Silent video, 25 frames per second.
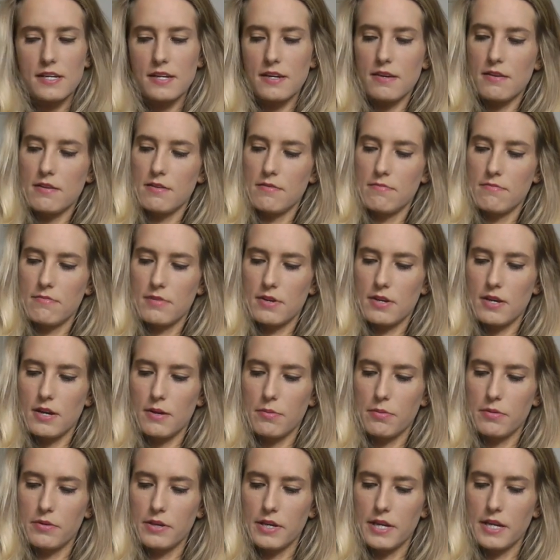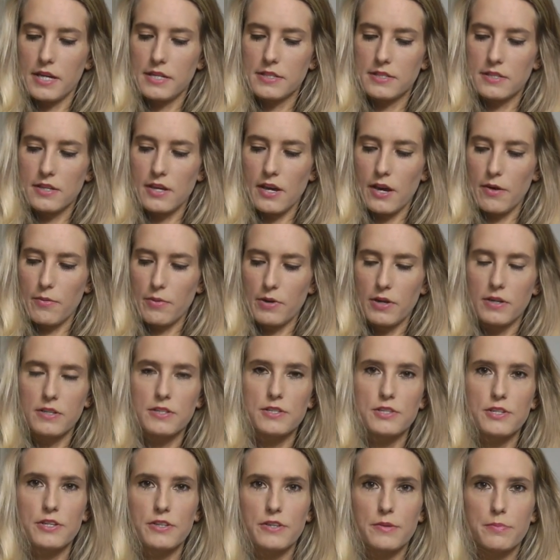a couple of years ago when I
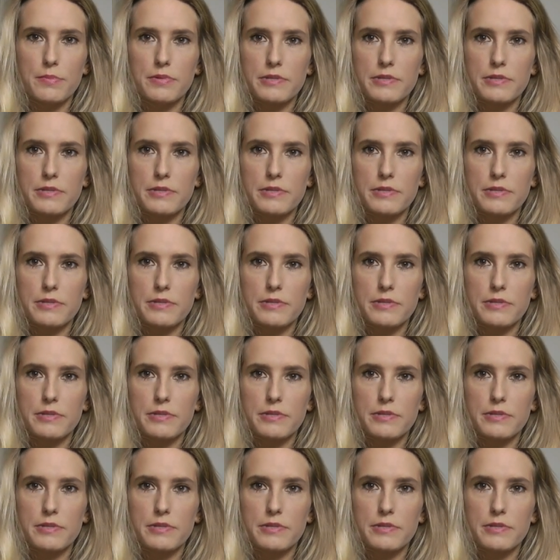was doing the